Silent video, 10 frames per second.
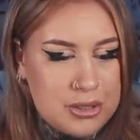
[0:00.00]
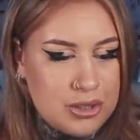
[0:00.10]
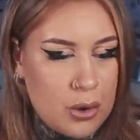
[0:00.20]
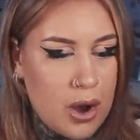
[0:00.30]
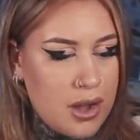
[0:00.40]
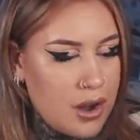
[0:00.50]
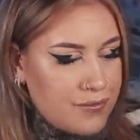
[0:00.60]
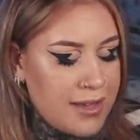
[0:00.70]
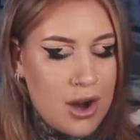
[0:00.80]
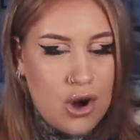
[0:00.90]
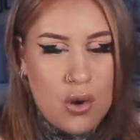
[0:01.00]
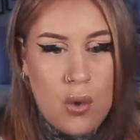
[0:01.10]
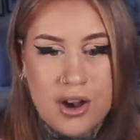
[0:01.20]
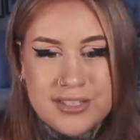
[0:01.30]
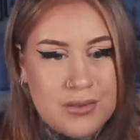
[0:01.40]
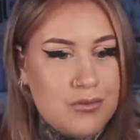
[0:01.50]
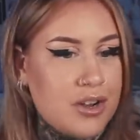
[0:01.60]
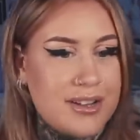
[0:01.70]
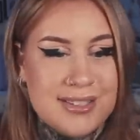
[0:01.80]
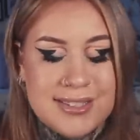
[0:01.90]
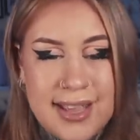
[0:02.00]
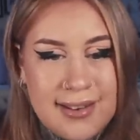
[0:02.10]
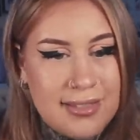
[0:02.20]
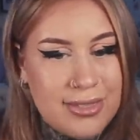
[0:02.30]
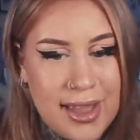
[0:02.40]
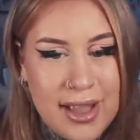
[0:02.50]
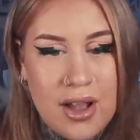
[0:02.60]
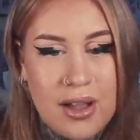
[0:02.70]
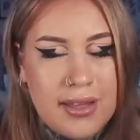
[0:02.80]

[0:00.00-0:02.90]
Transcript: So I love that whole asking for consent thing.